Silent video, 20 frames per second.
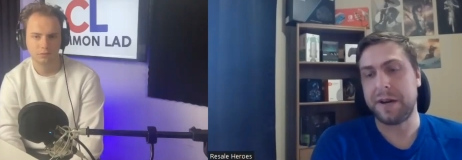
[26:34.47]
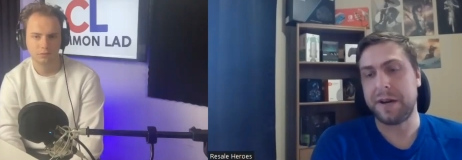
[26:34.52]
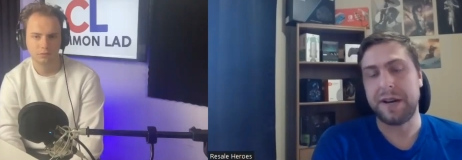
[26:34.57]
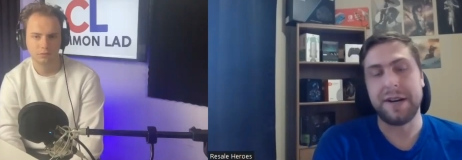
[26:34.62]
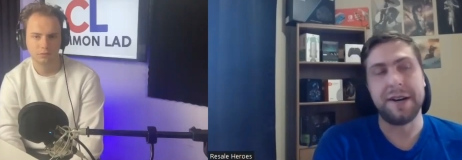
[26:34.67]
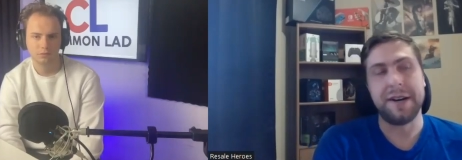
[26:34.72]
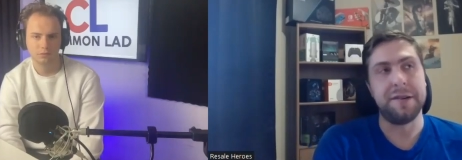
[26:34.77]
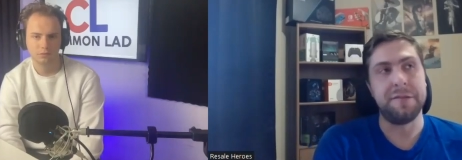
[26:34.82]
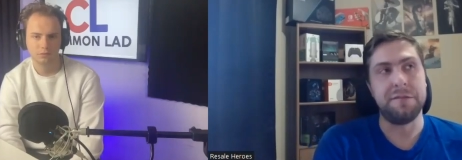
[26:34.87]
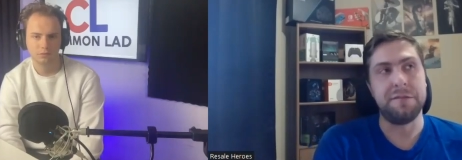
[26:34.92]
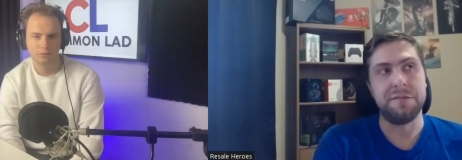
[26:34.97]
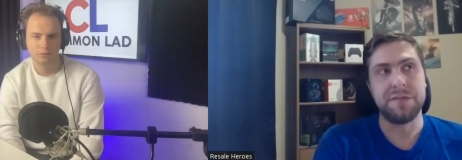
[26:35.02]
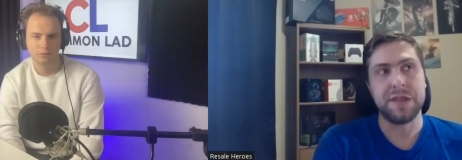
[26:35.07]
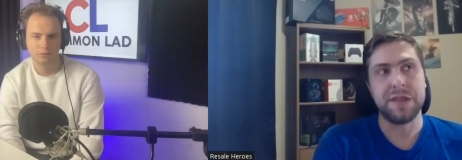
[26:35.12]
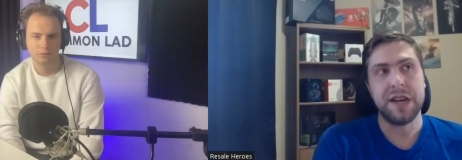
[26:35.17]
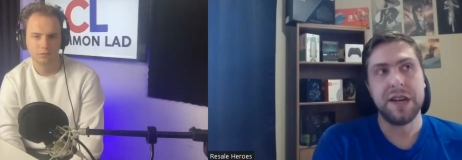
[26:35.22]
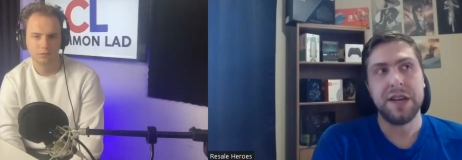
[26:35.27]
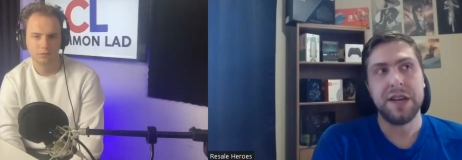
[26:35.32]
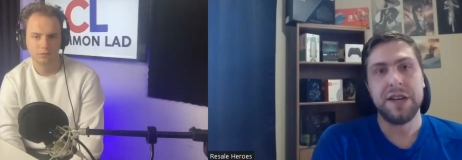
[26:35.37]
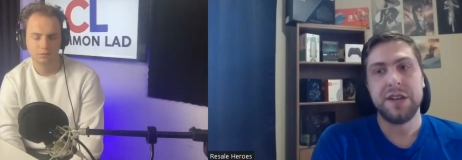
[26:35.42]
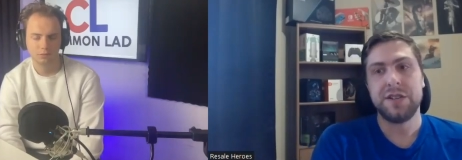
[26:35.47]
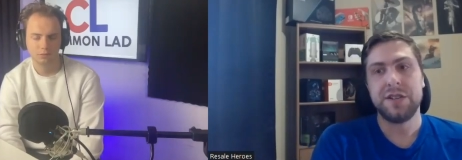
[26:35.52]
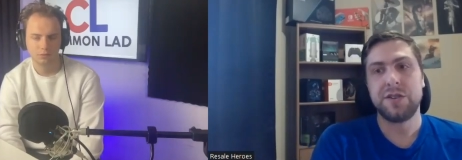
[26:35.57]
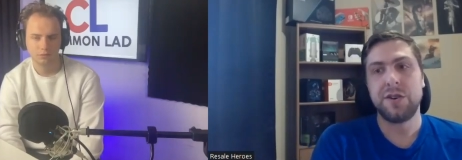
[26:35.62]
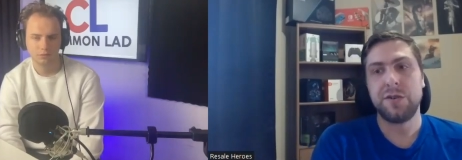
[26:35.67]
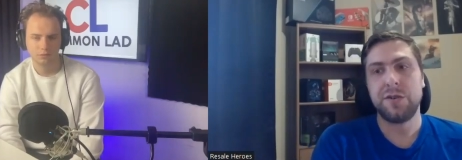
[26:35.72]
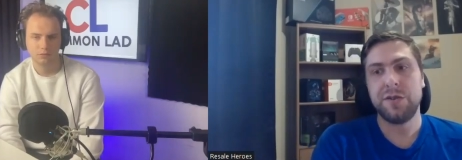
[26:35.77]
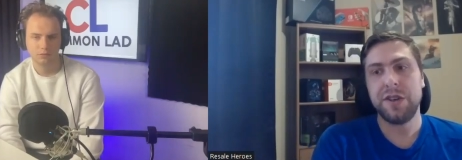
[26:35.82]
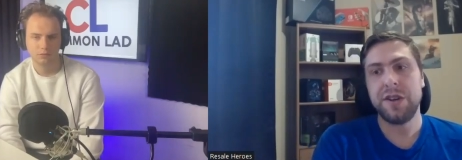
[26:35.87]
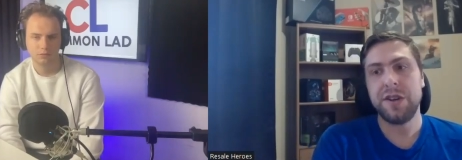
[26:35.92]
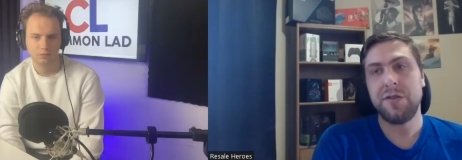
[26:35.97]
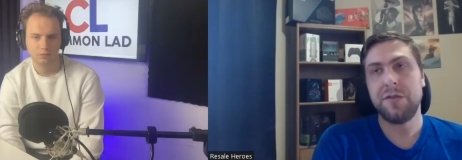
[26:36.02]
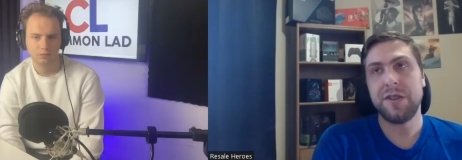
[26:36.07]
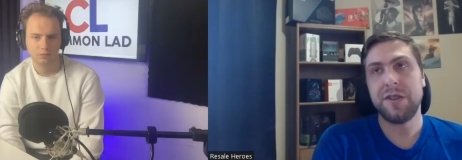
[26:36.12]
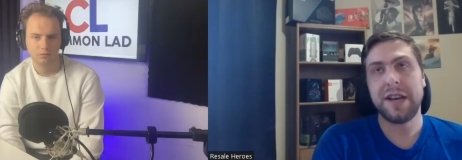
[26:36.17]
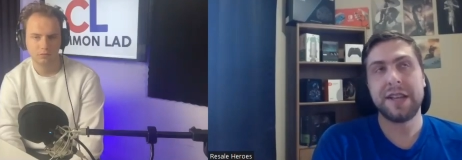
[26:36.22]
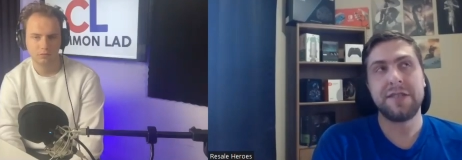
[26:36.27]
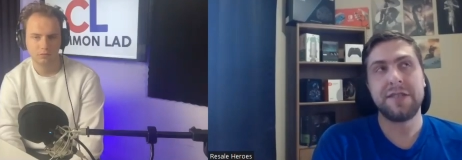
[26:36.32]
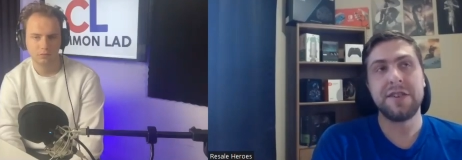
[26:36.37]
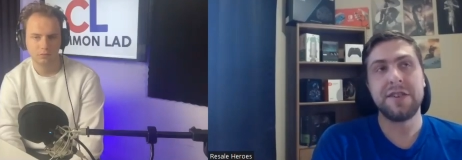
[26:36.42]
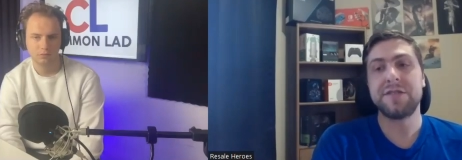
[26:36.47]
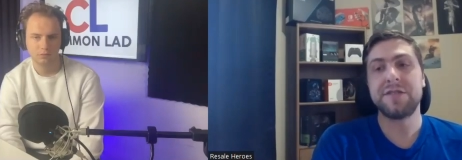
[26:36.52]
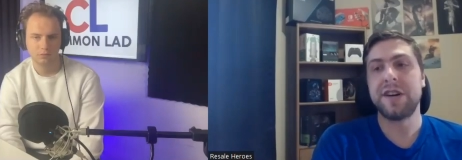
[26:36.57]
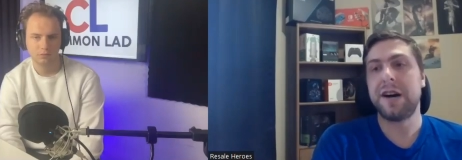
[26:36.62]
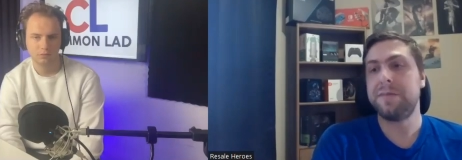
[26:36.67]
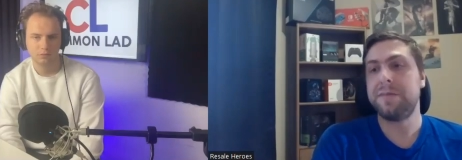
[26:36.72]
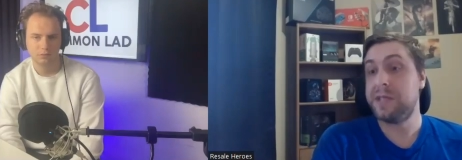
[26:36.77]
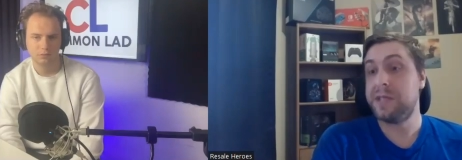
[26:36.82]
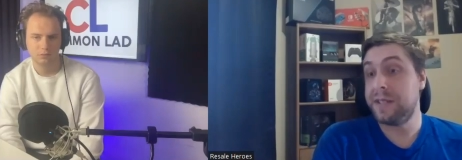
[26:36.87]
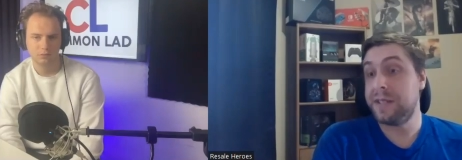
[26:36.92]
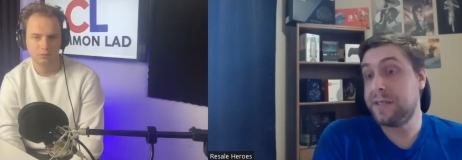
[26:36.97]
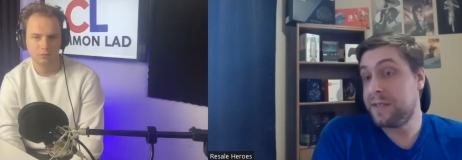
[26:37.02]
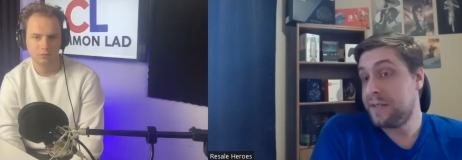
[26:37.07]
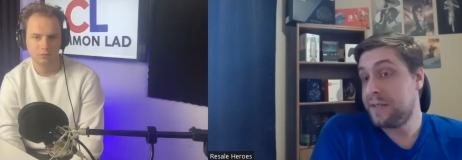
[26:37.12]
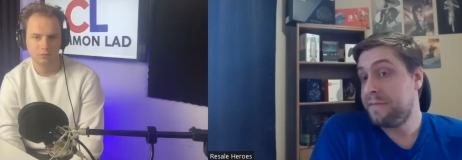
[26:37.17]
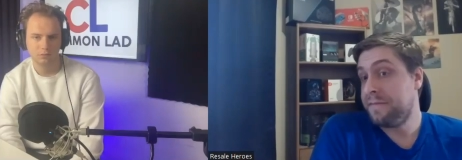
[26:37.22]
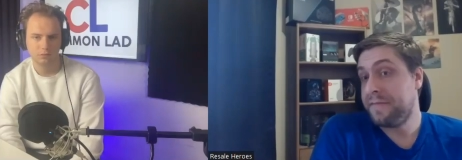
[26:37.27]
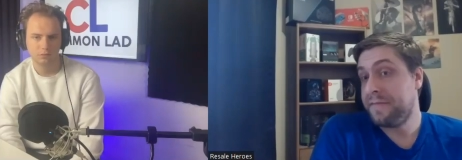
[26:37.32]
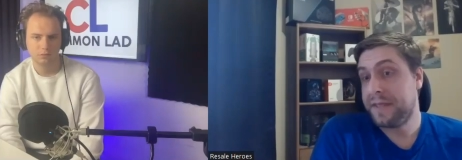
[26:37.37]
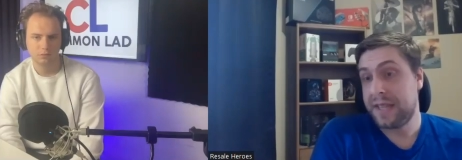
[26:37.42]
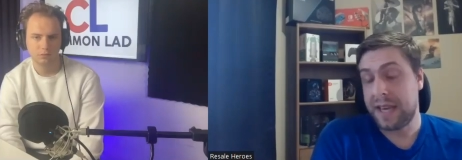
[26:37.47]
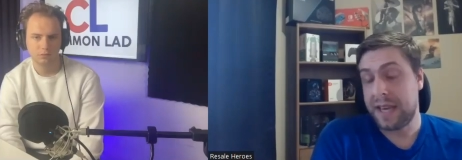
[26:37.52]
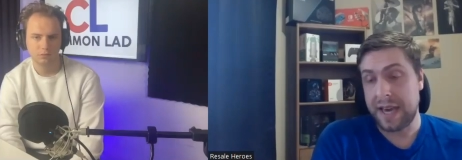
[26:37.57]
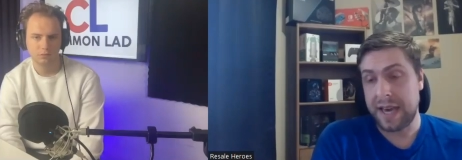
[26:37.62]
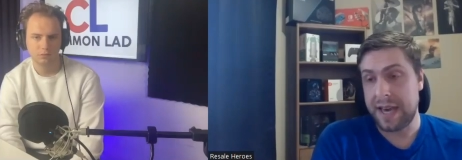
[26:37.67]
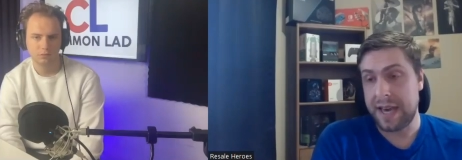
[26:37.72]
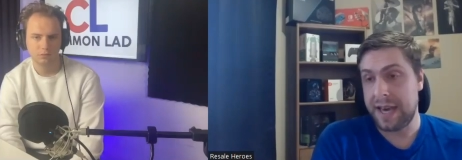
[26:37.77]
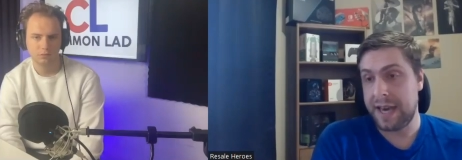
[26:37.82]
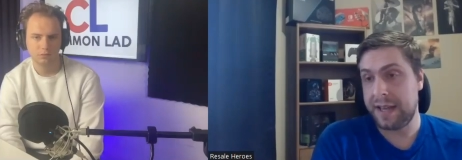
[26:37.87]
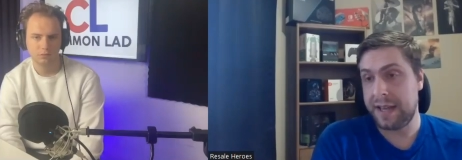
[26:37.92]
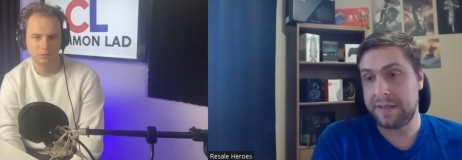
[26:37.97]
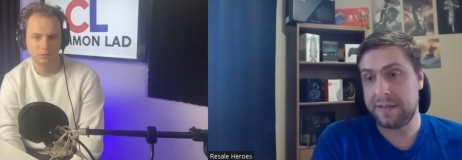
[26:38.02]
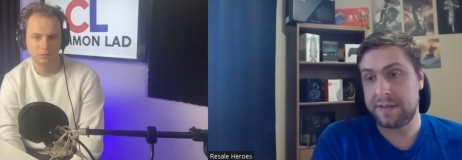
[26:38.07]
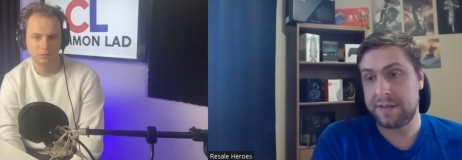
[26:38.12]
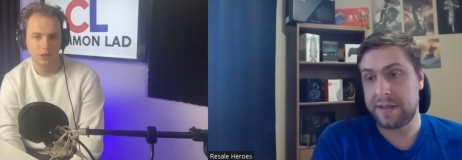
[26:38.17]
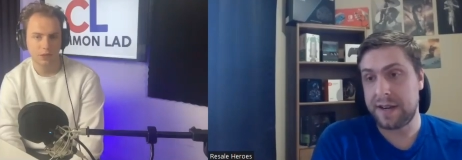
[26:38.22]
Speaker 1: Um, so you know, like there's options, and yep.